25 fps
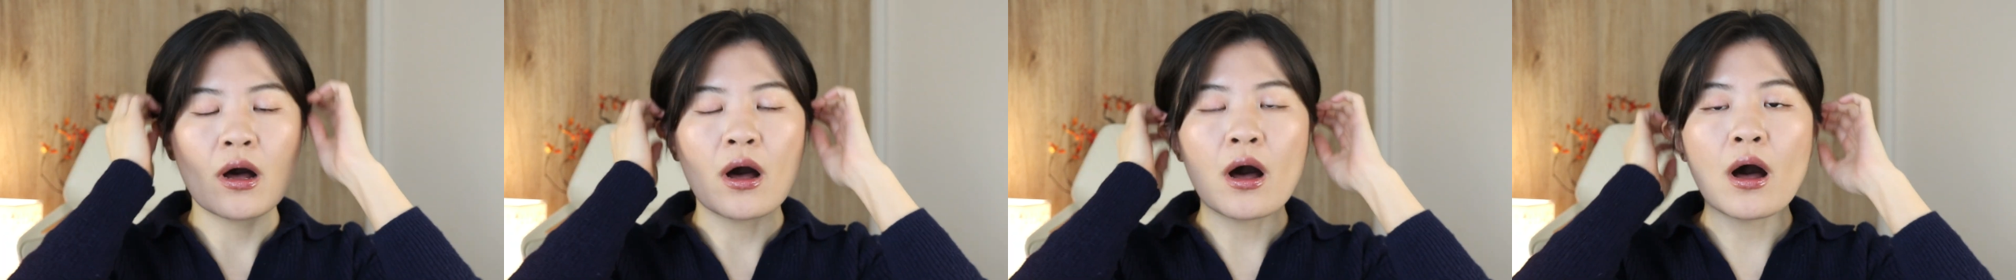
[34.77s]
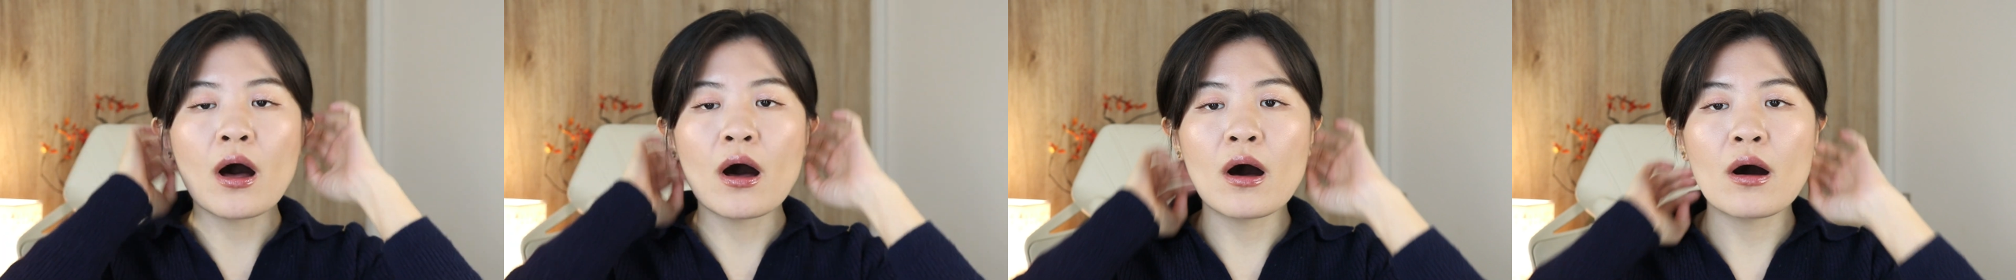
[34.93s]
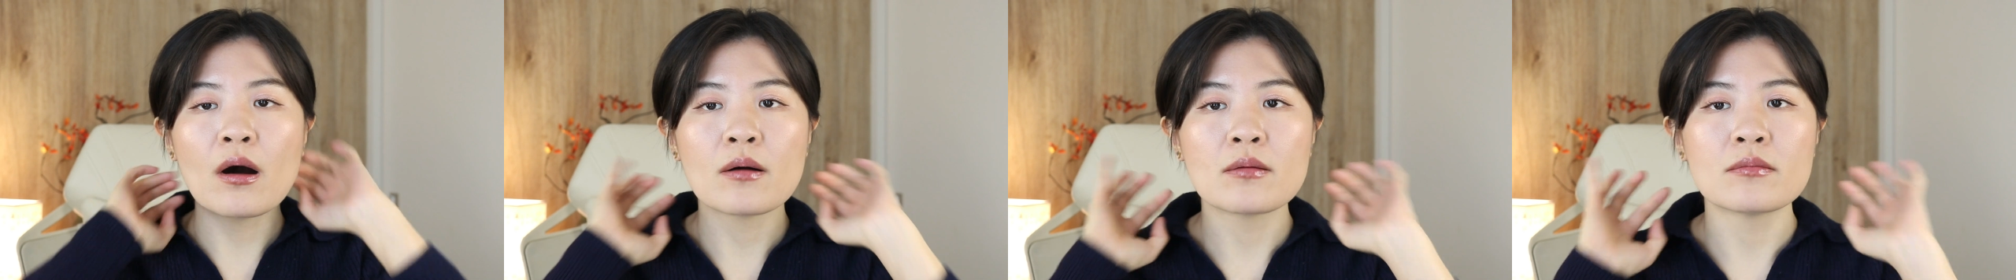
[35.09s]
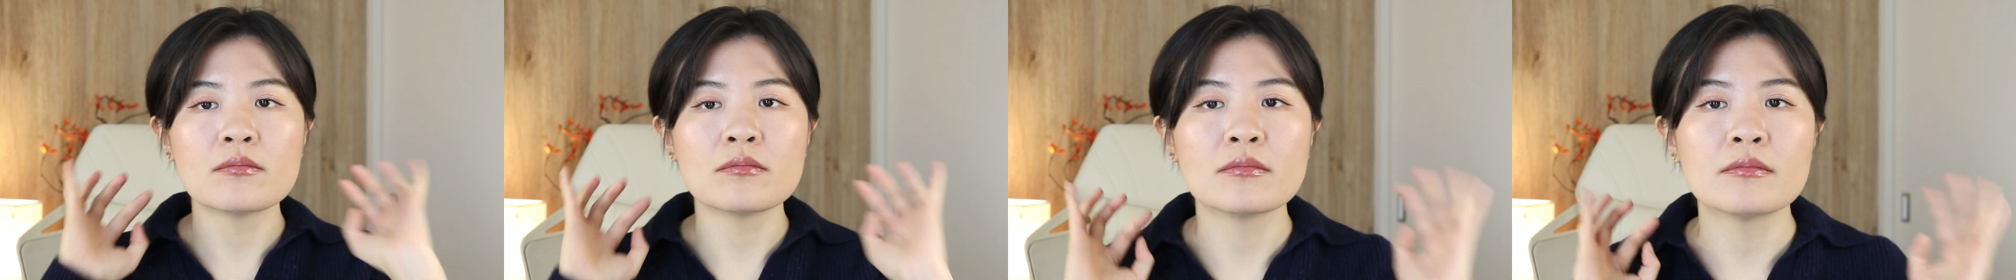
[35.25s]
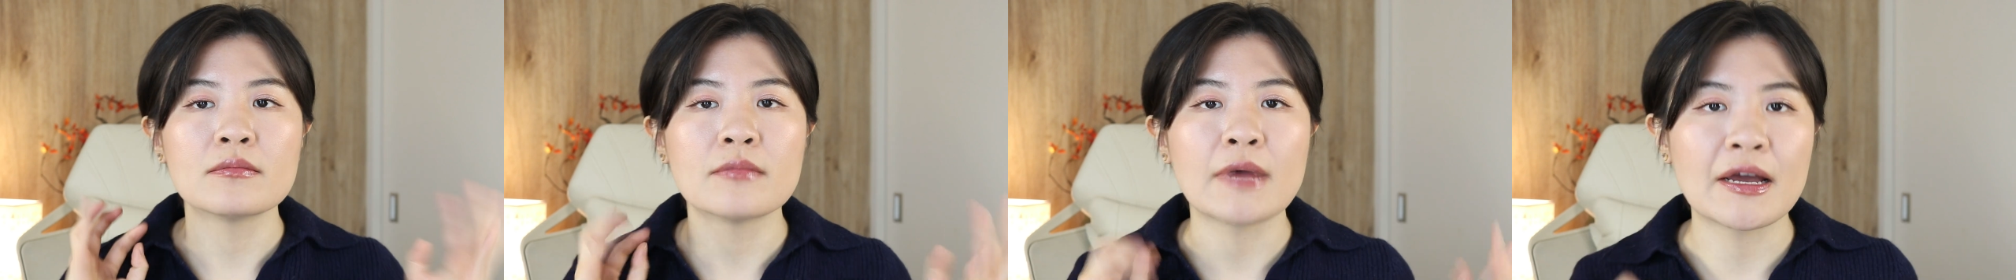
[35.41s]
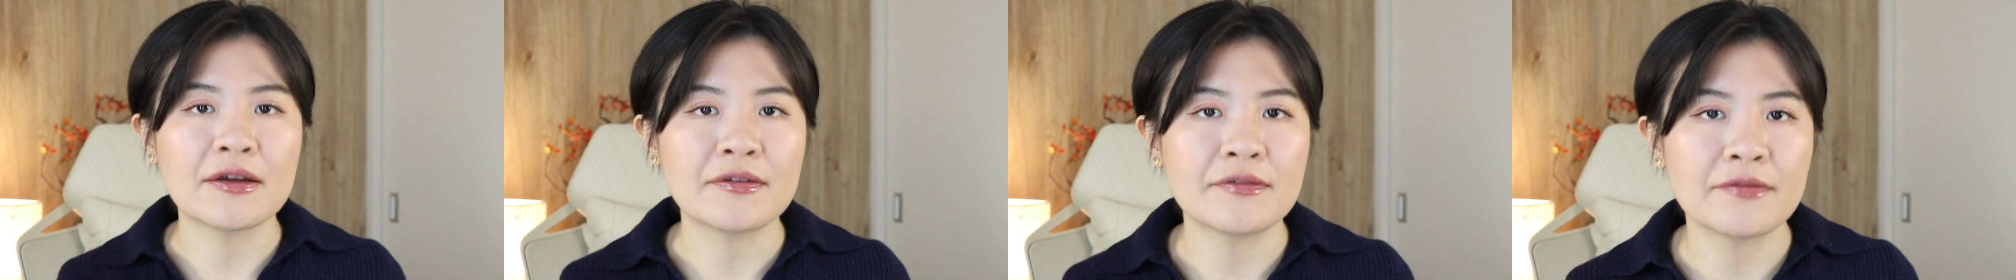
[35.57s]
on
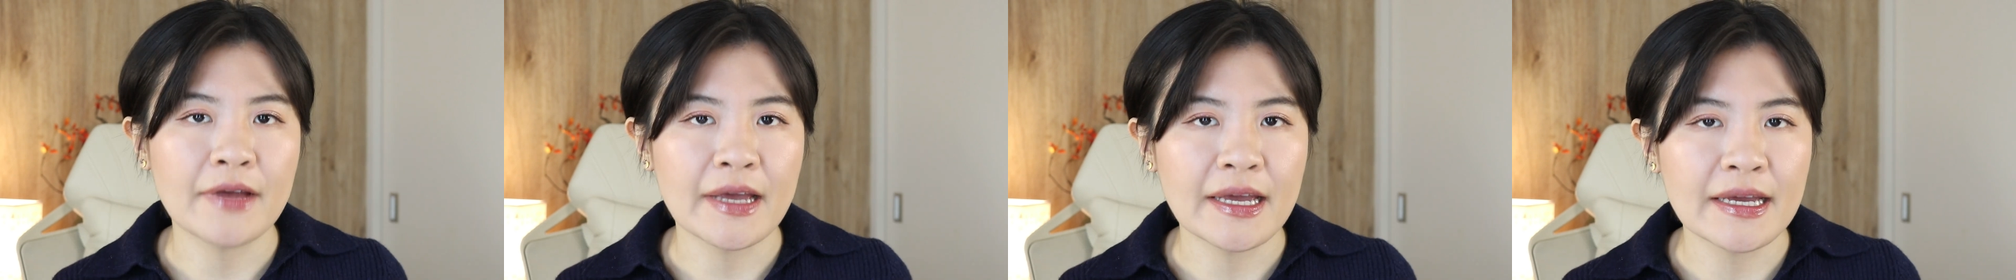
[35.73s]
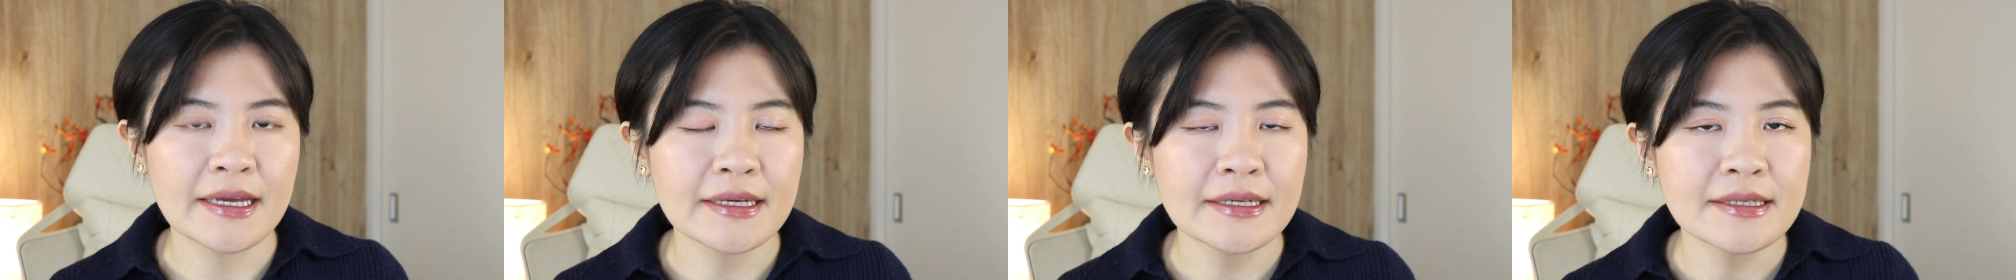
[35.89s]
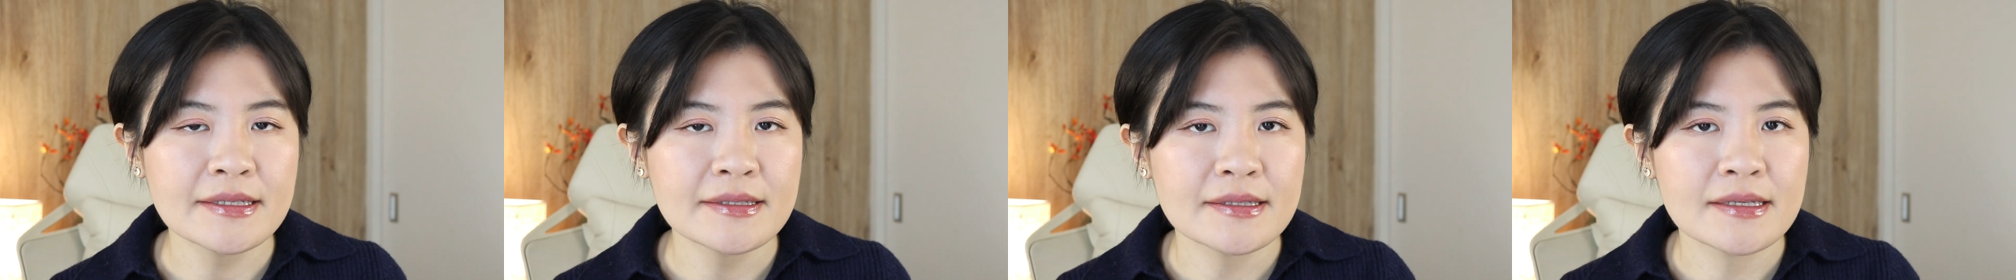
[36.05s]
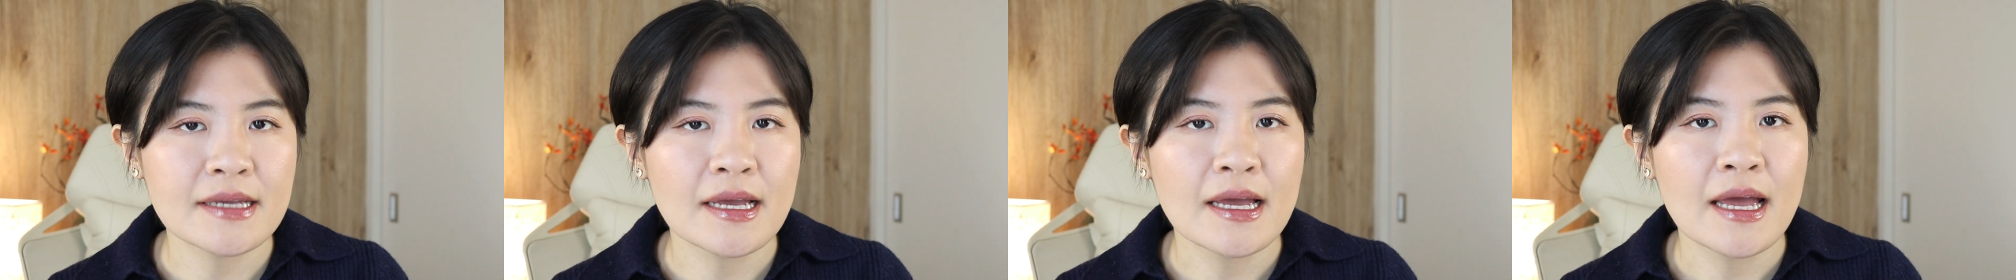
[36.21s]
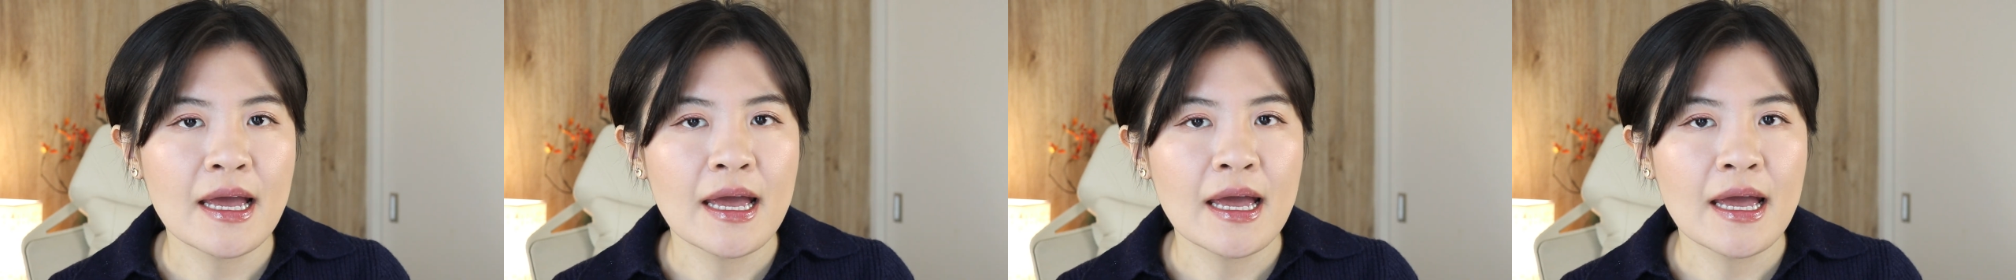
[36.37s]
my face,